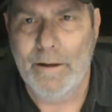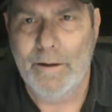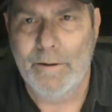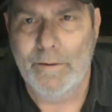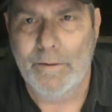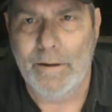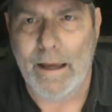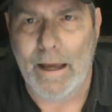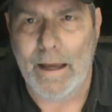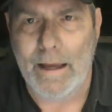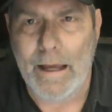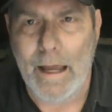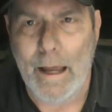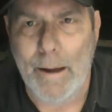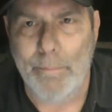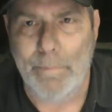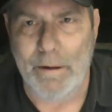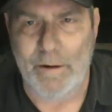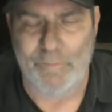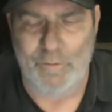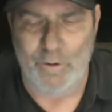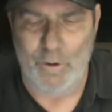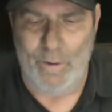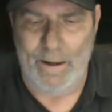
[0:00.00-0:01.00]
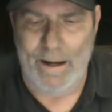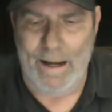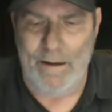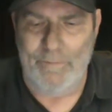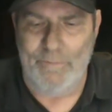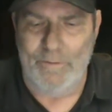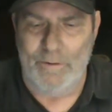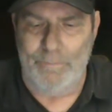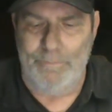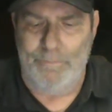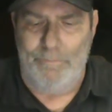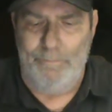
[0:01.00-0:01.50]
Okay? But if you have
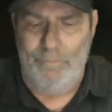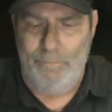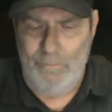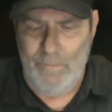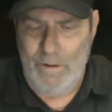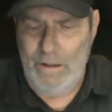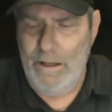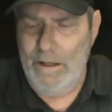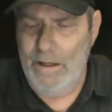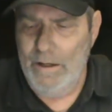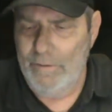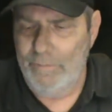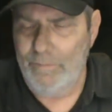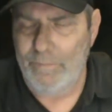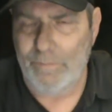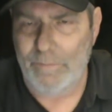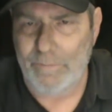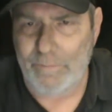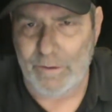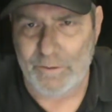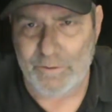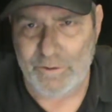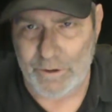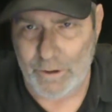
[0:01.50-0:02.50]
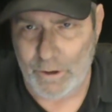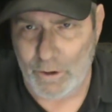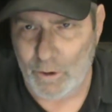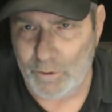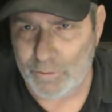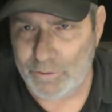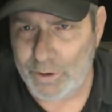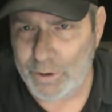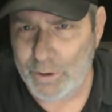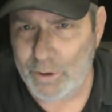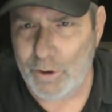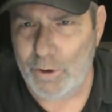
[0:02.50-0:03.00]
the
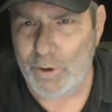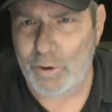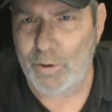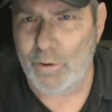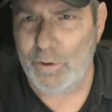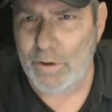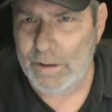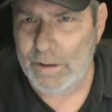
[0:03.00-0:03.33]
02